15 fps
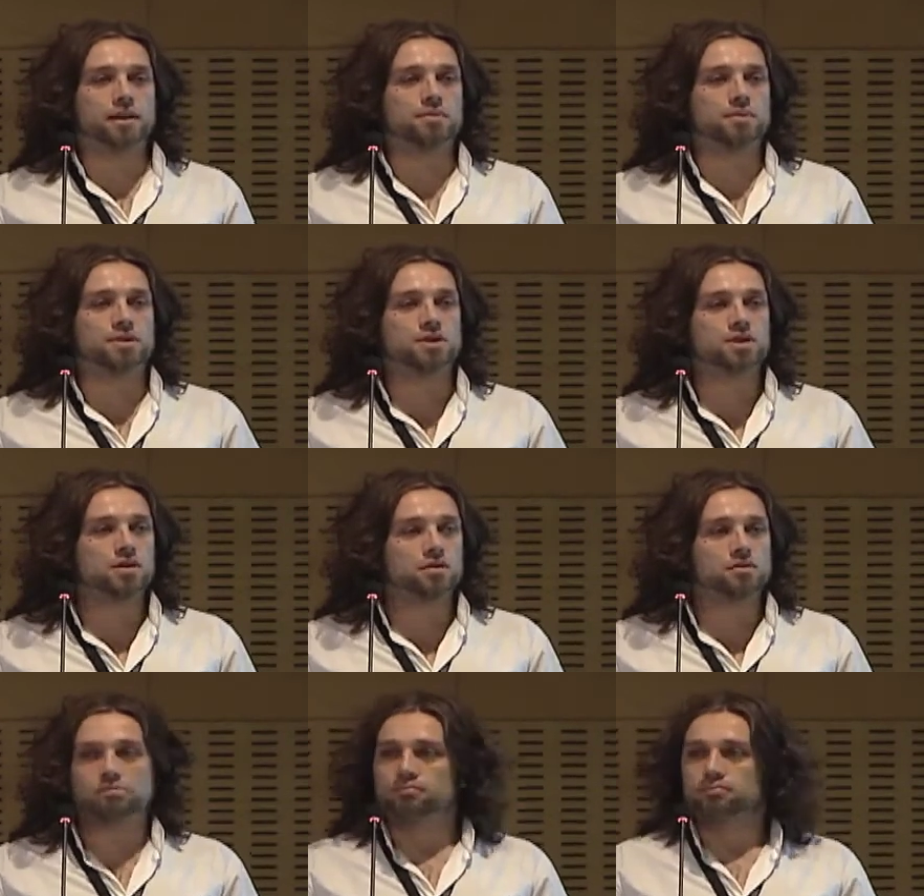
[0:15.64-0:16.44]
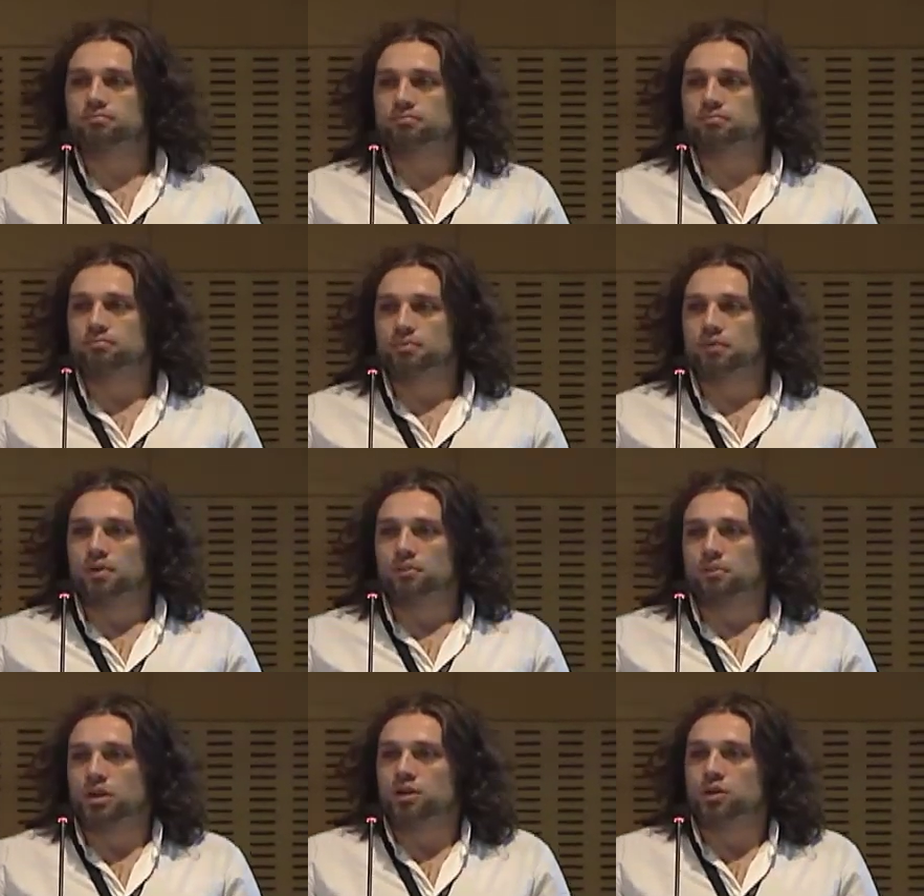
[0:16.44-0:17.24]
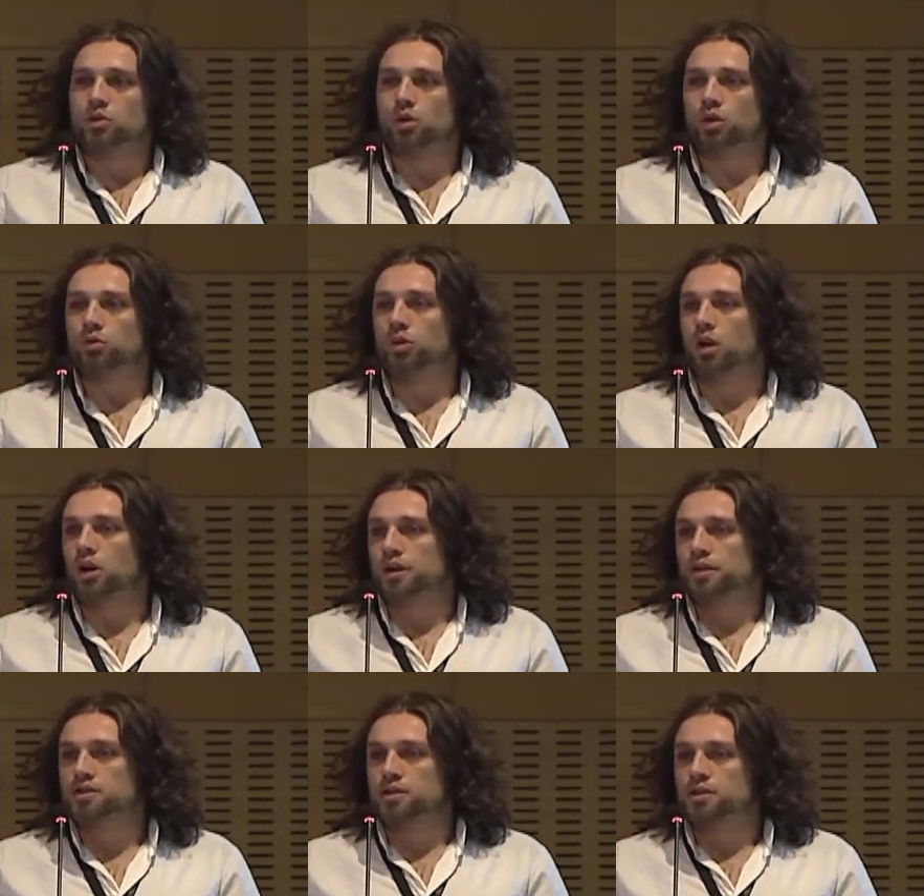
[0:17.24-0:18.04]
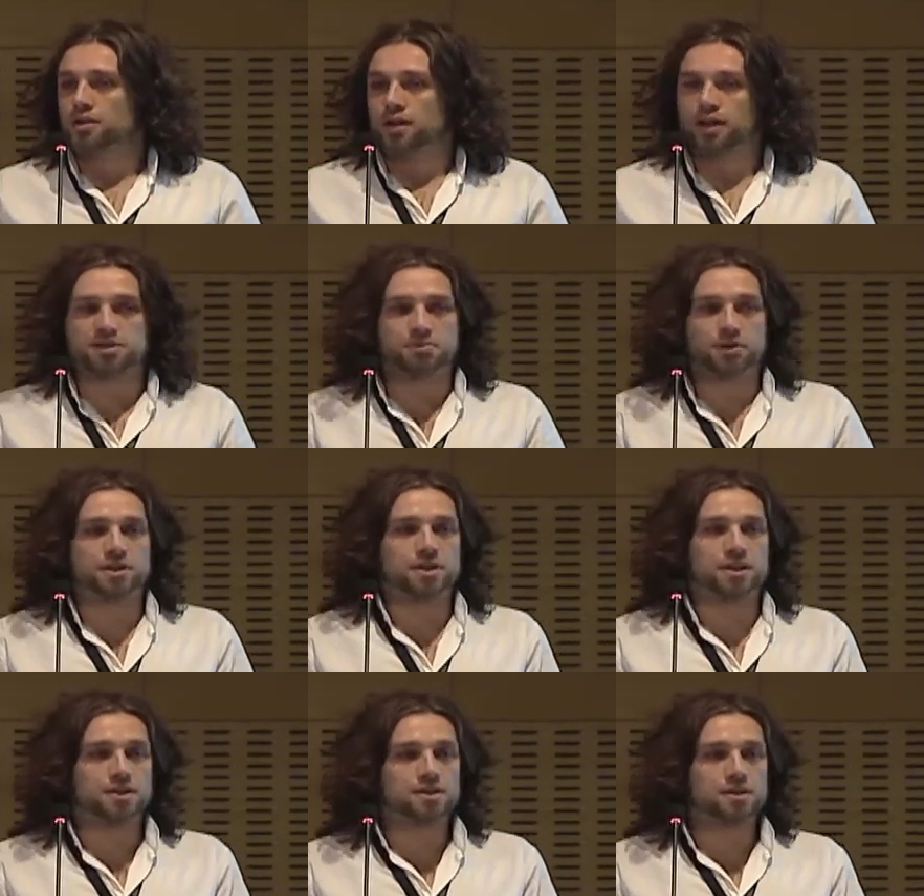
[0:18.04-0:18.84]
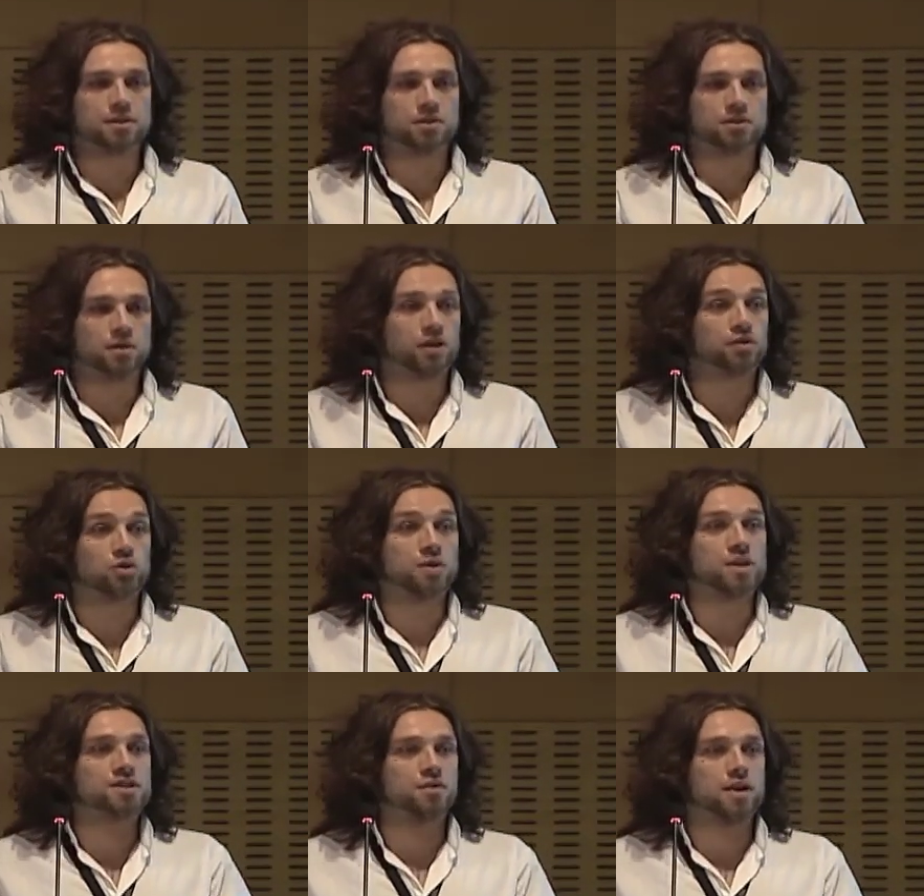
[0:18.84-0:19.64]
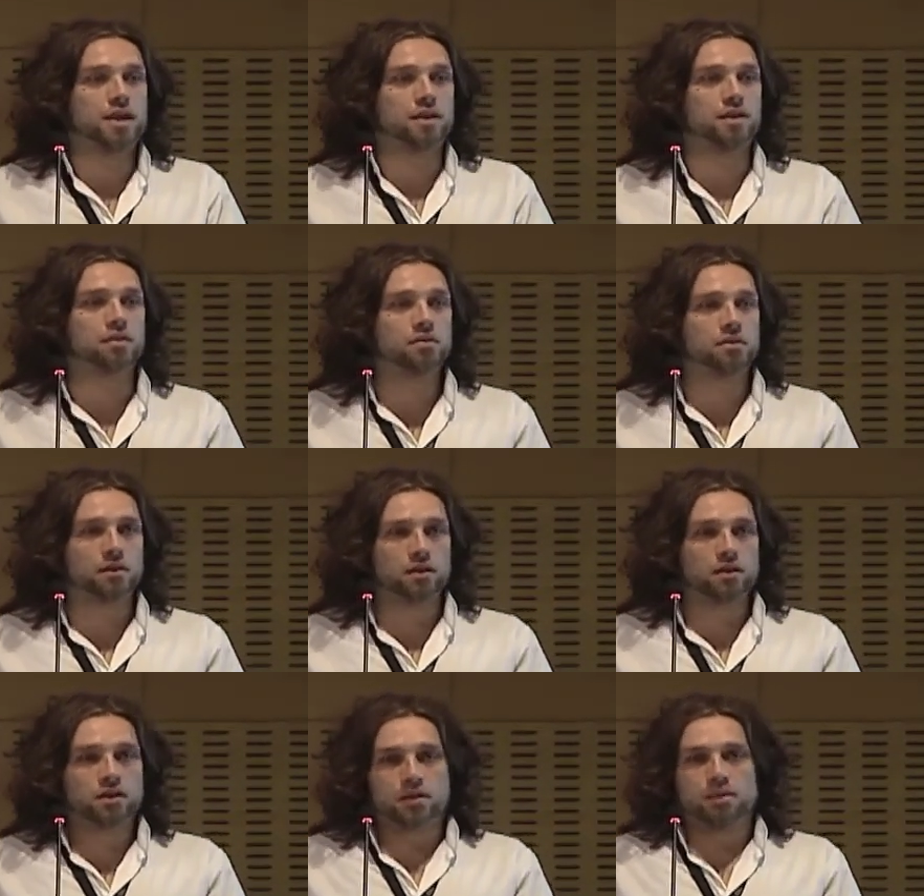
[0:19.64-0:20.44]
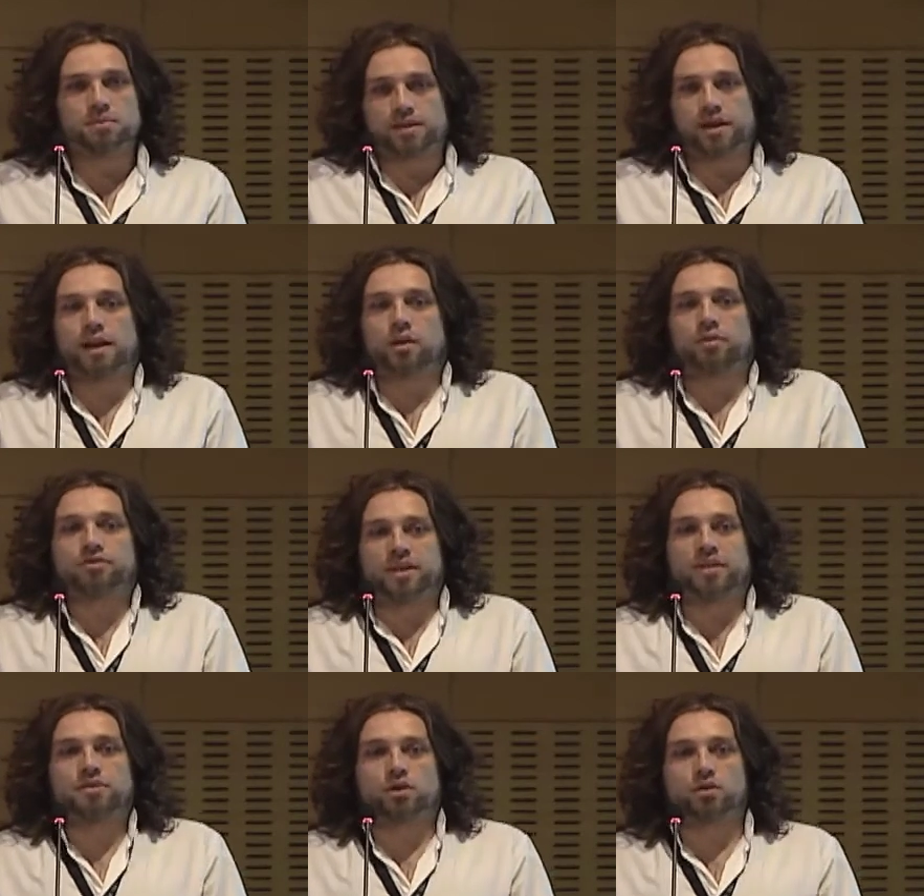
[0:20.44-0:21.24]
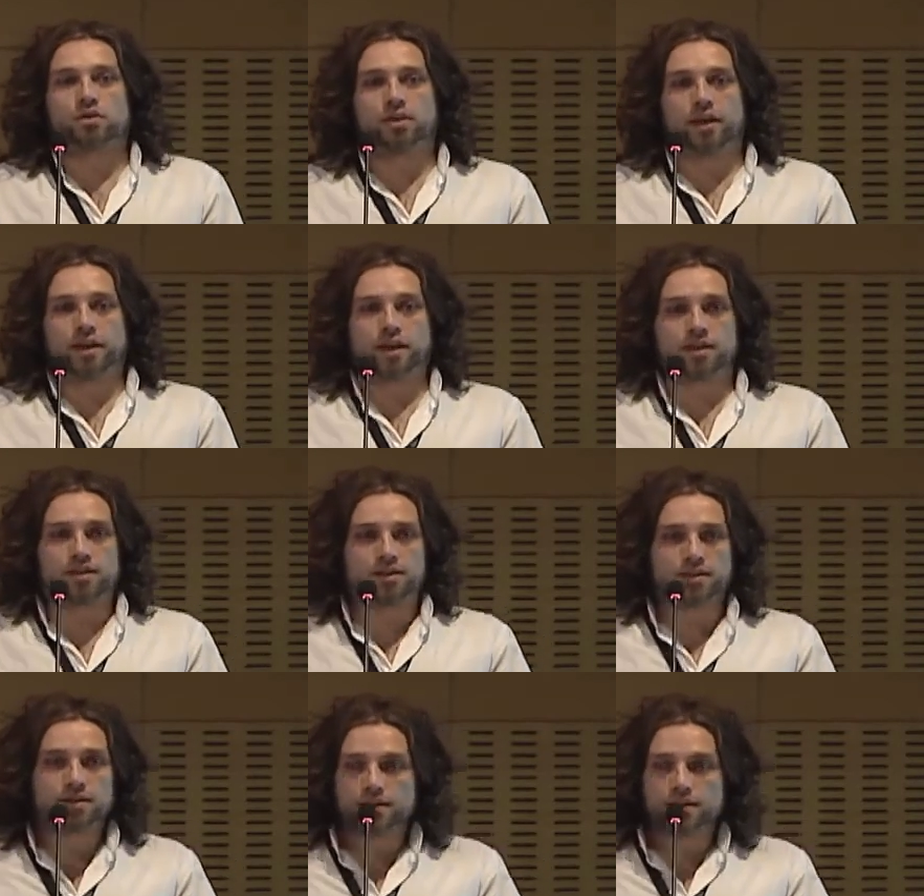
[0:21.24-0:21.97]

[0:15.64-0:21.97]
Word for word: image? I mean, you know knowledge, expertise. You have to be trained. It's kind of difficult, I guess.